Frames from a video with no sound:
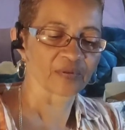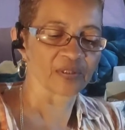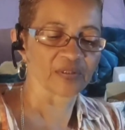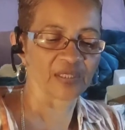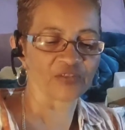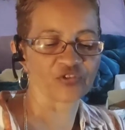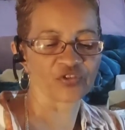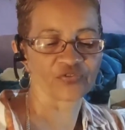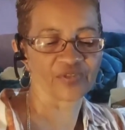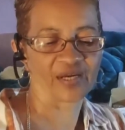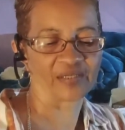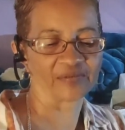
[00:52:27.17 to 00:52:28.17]
And not
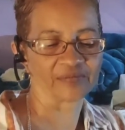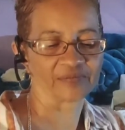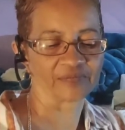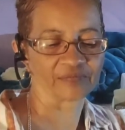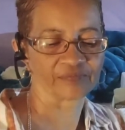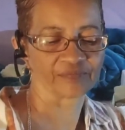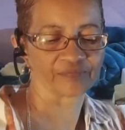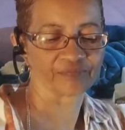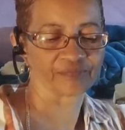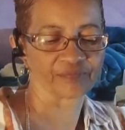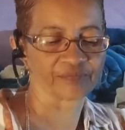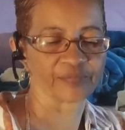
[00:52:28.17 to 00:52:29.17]
just that,
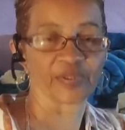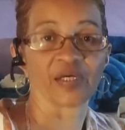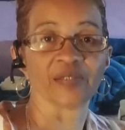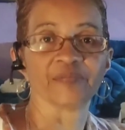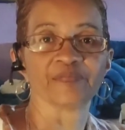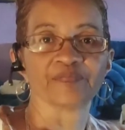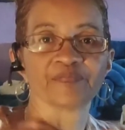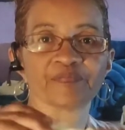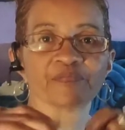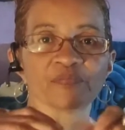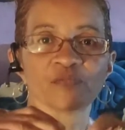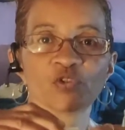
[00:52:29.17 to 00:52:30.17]
but
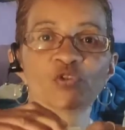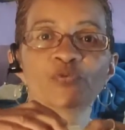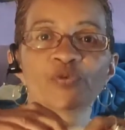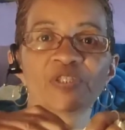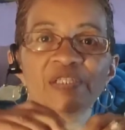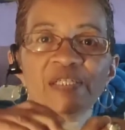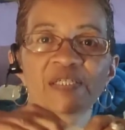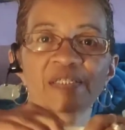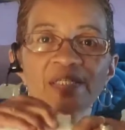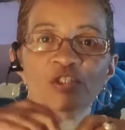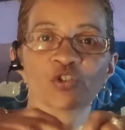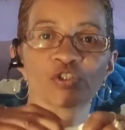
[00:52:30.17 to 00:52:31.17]
you really get
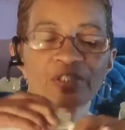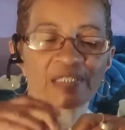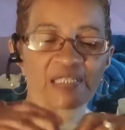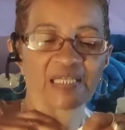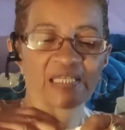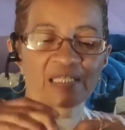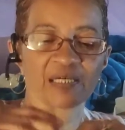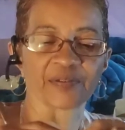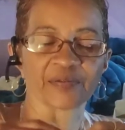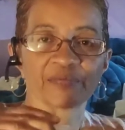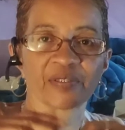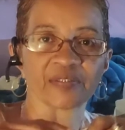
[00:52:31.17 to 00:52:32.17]
a good cleaning
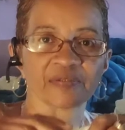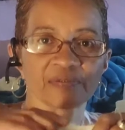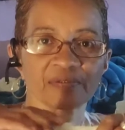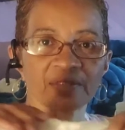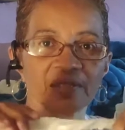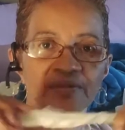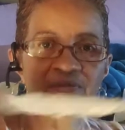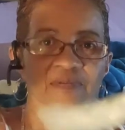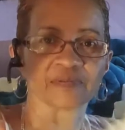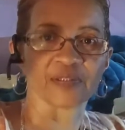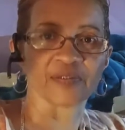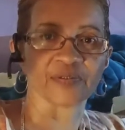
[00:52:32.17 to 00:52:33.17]
out of it, okay?
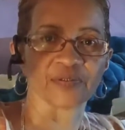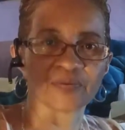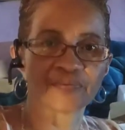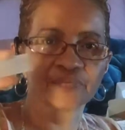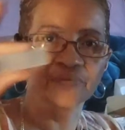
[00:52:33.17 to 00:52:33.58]
There you go.